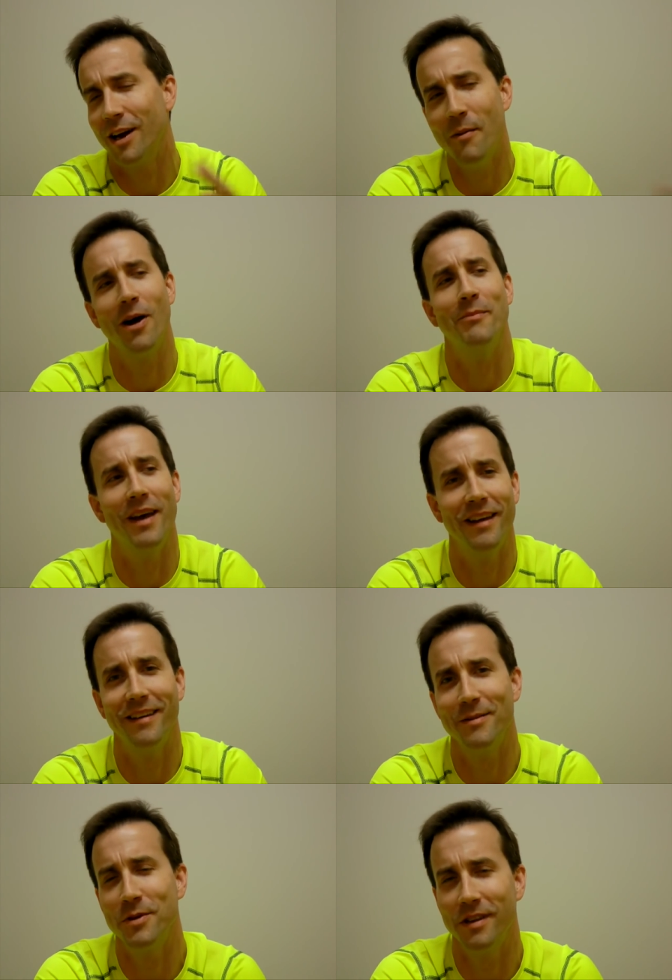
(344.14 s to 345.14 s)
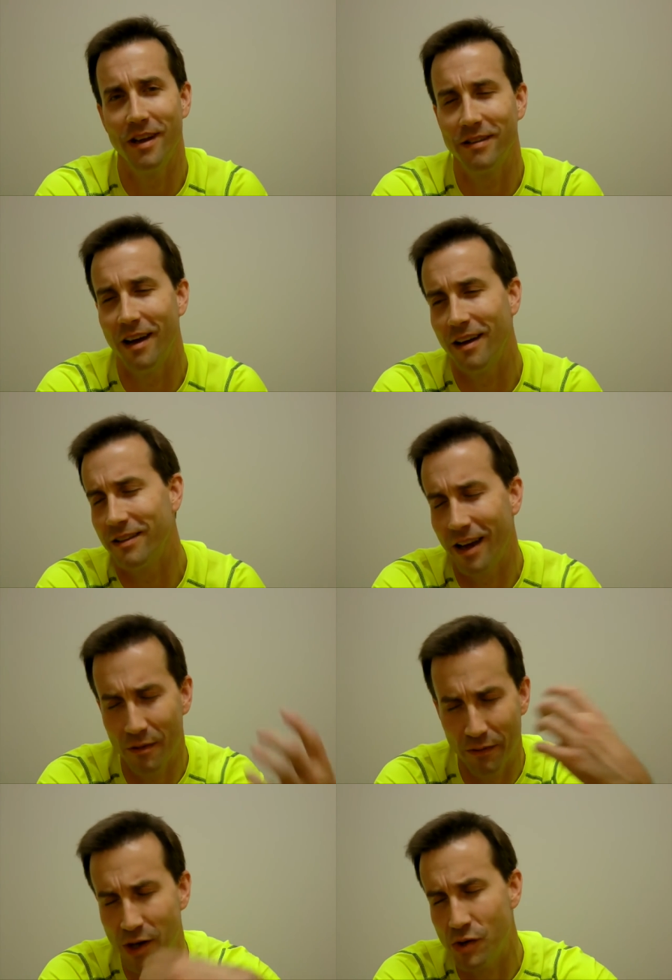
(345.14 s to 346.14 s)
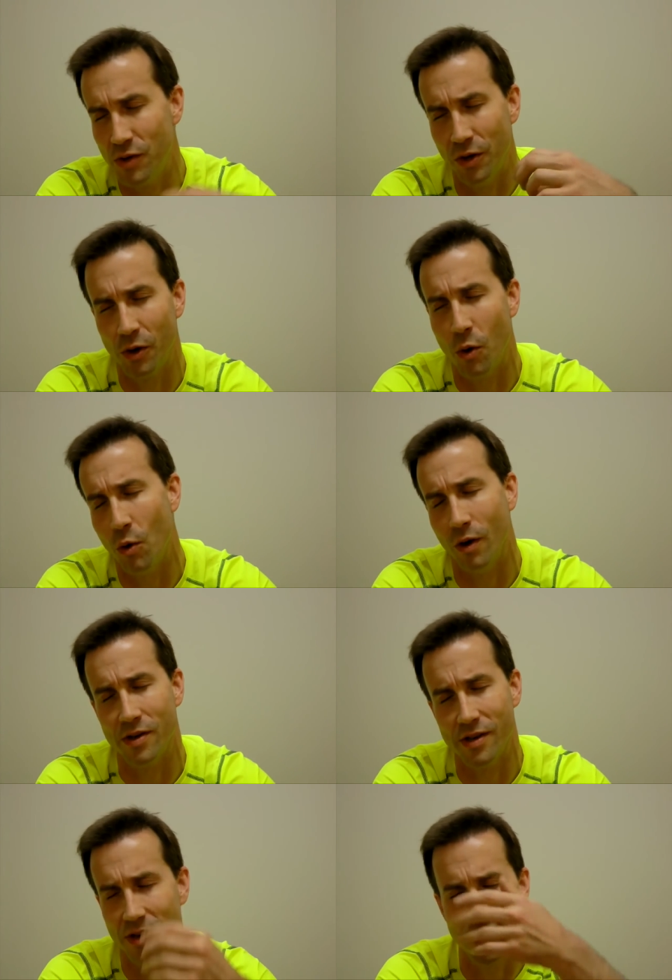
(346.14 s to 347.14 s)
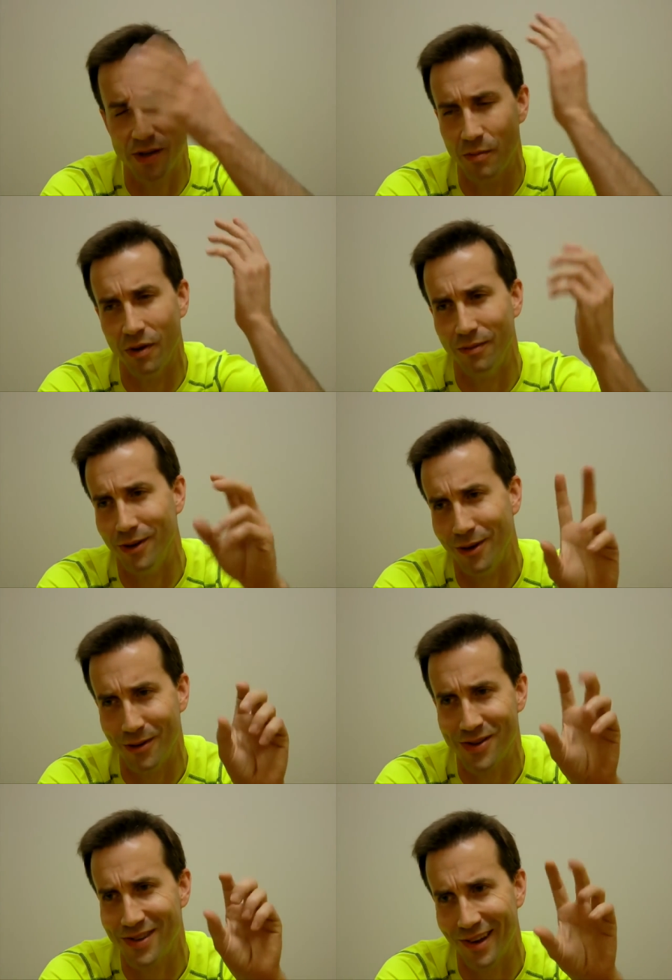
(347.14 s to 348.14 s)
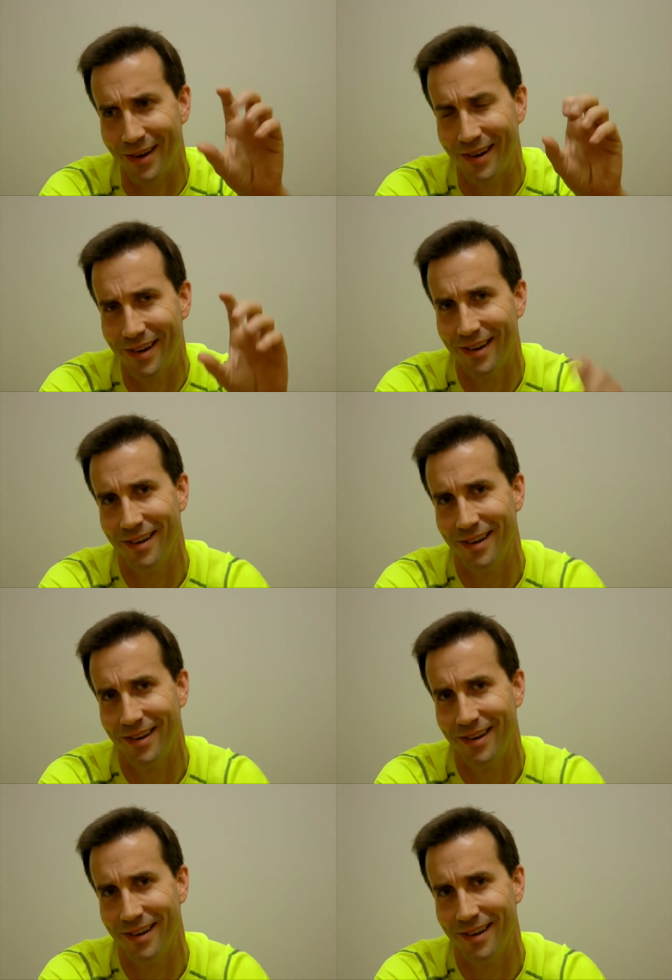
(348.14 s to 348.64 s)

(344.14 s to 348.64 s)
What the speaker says: Come on, man. I mean that affects you to your core. It's not just about aesthetic.